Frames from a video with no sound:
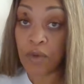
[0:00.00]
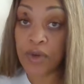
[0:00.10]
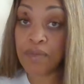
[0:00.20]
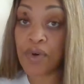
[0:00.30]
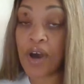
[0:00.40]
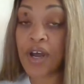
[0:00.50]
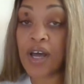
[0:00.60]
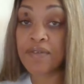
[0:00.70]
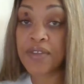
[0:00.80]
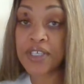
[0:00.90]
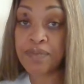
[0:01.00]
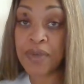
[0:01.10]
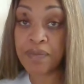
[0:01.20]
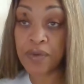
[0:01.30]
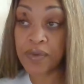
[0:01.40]
We brought all of these
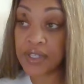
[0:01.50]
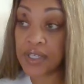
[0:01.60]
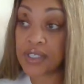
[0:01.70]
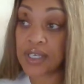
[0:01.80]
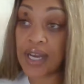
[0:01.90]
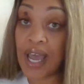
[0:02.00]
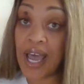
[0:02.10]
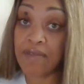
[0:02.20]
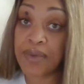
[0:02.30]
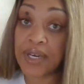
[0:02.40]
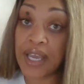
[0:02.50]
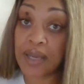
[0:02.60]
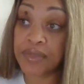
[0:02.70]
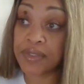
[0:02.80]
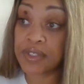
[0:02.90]
people with us, and I've been
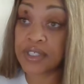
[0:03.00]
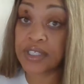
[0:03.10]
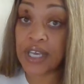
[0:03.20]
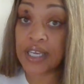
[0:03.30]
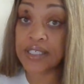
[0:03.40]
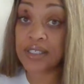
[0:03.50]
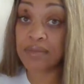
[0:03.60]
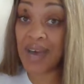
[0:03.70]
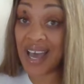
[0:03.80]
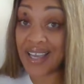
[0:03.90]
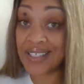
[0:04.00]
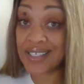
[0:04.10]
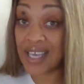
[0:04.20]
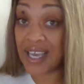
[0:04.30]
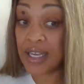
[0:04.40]
able to change the
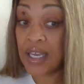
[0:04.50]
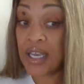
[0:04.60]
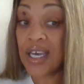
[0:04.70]
mindset